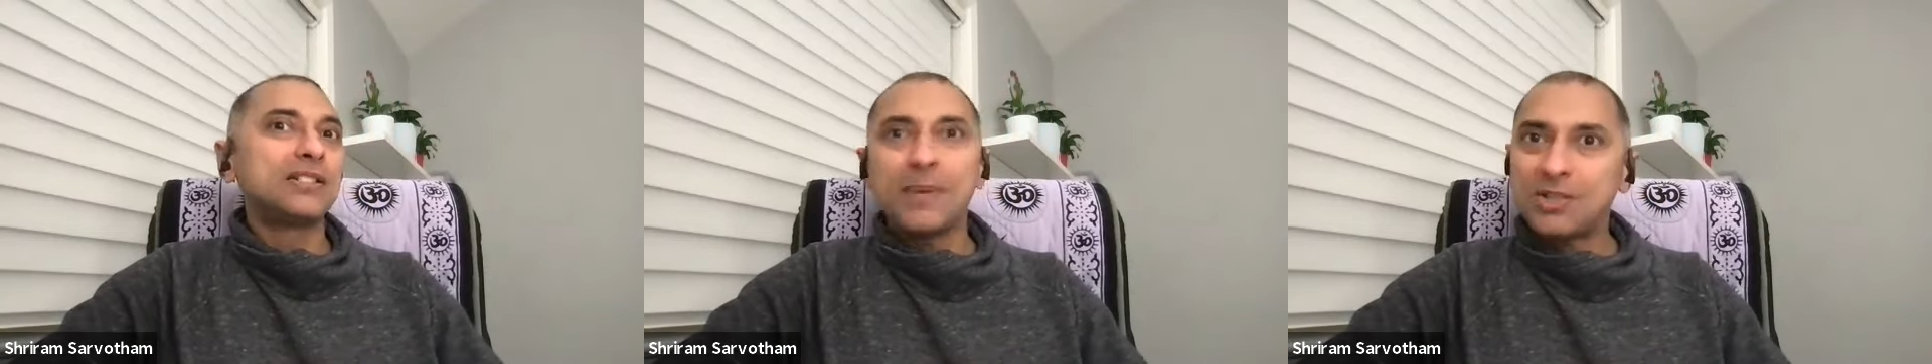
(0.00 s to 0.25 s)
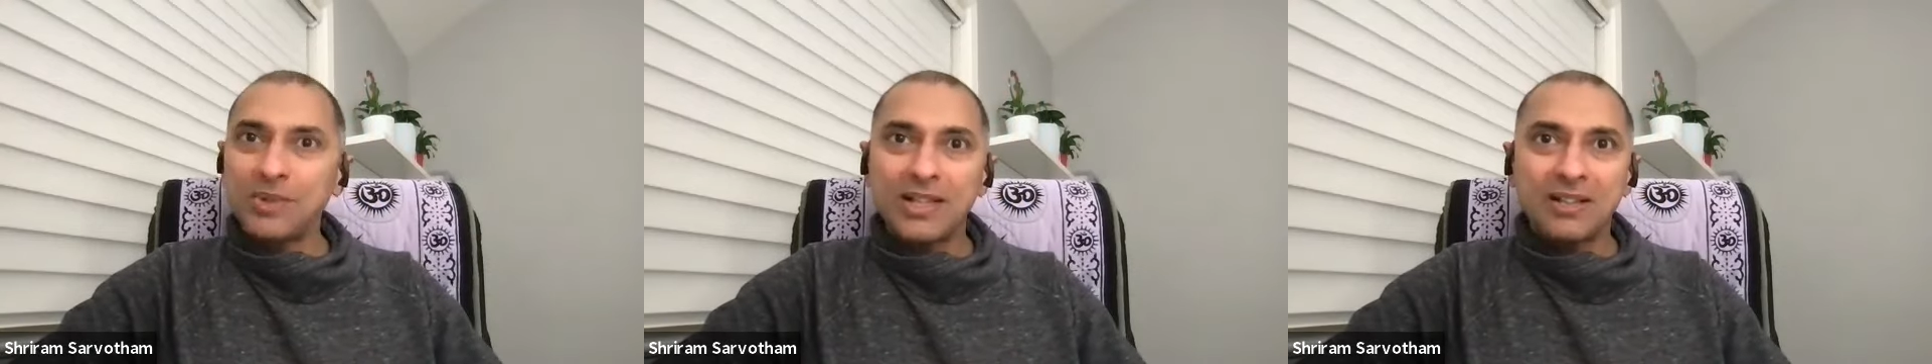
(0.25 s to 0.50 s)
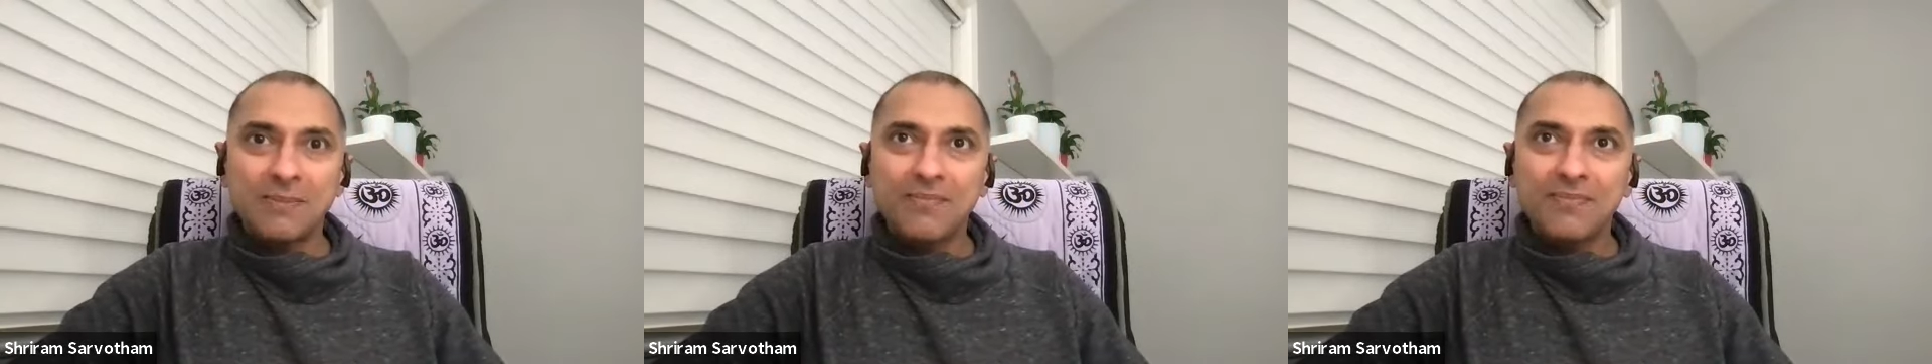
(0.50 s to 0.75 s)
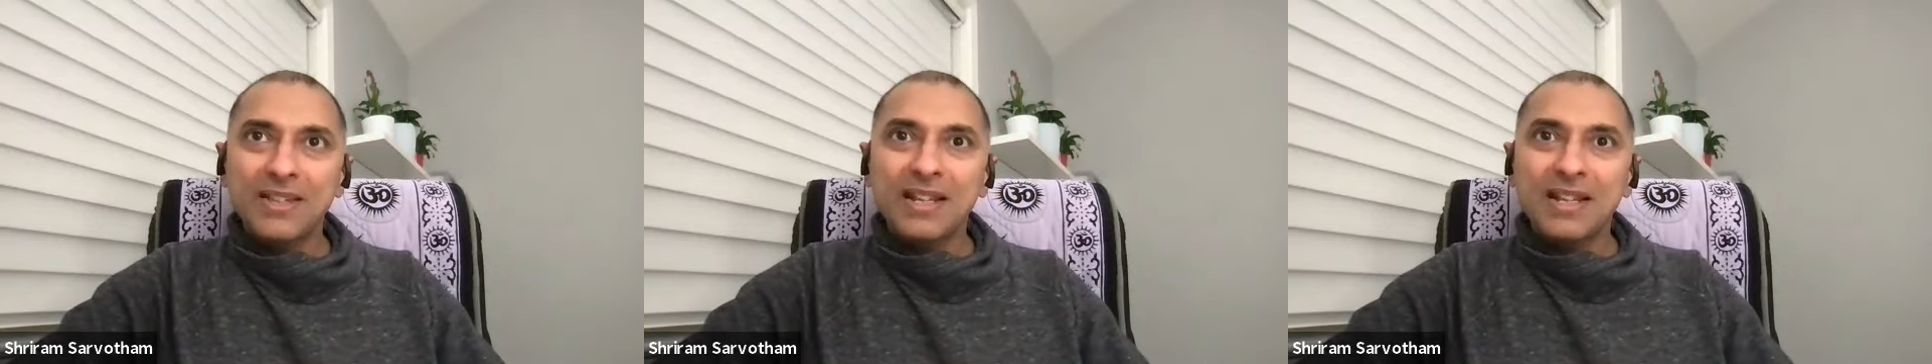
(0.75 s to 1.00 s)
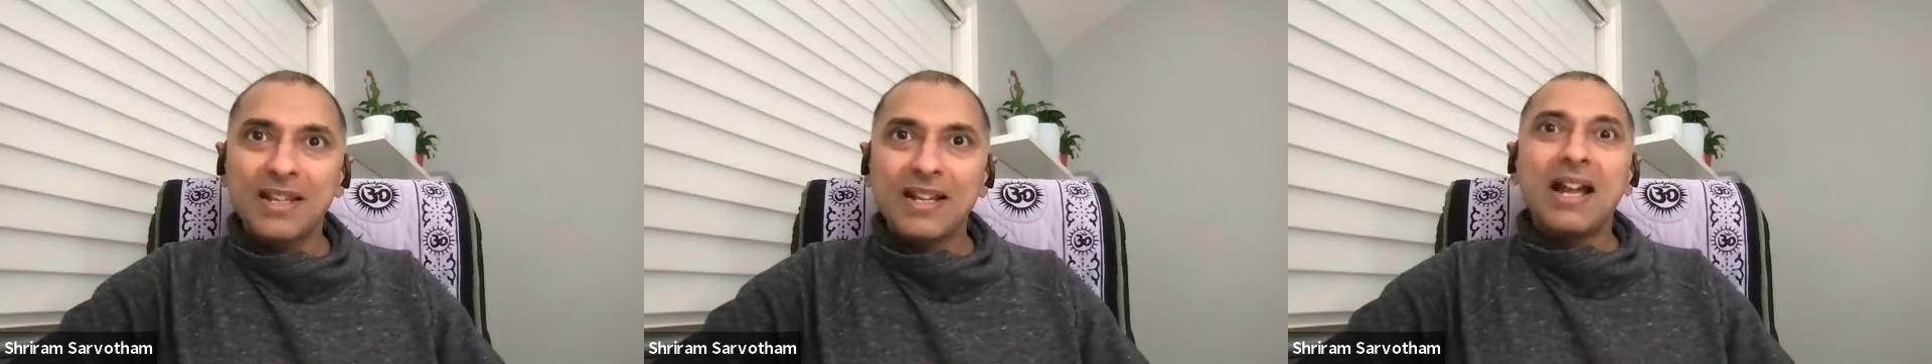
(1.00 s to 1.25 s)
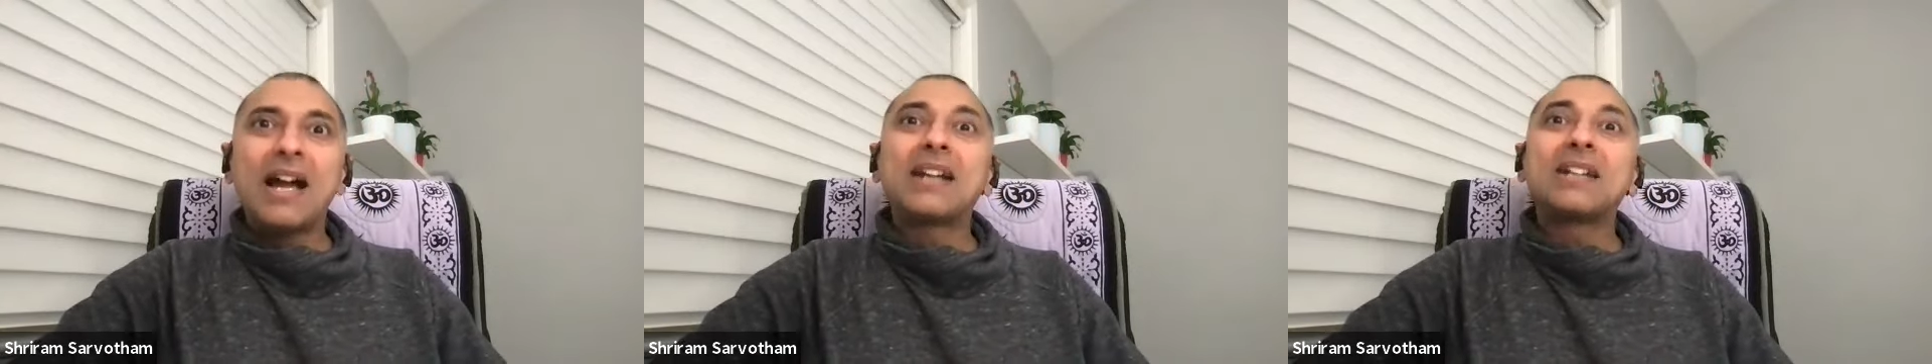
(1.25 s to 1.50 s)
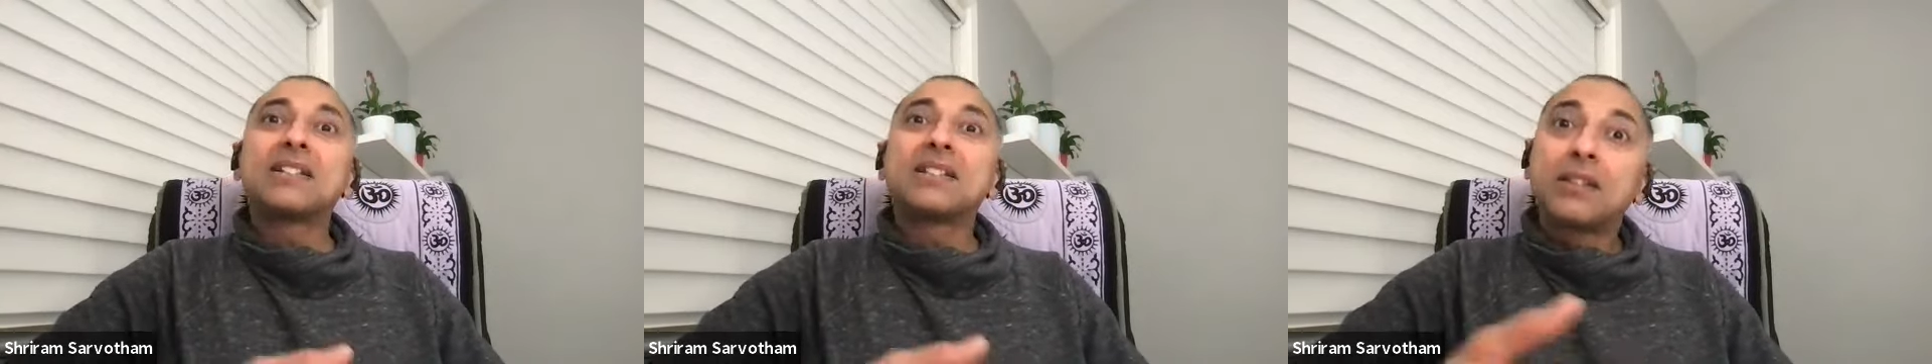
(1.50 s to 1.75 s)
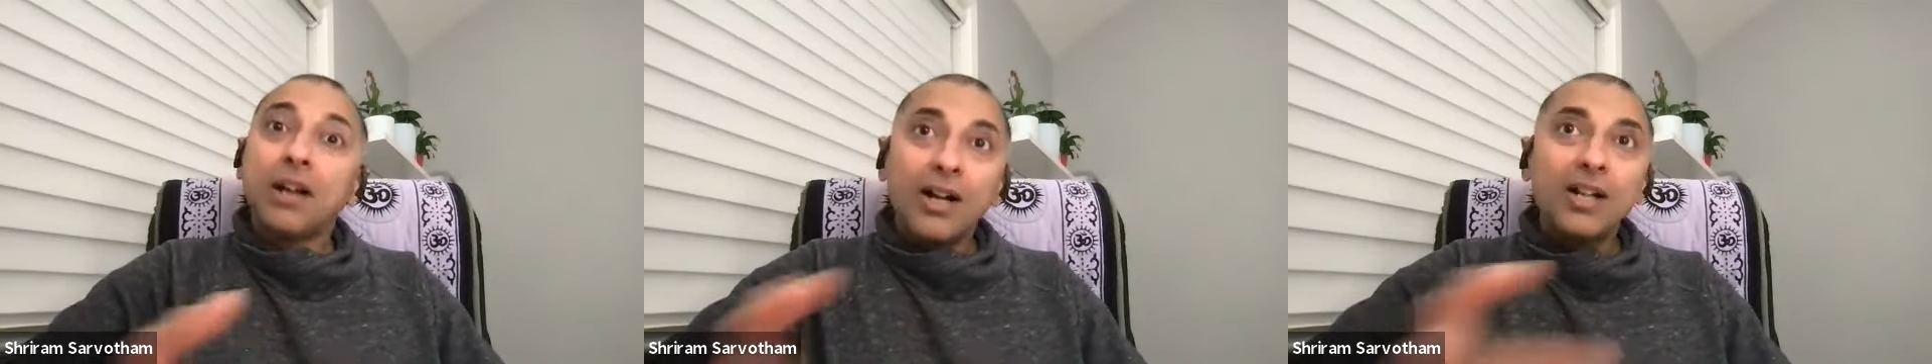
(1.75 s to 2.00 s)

system as well. And the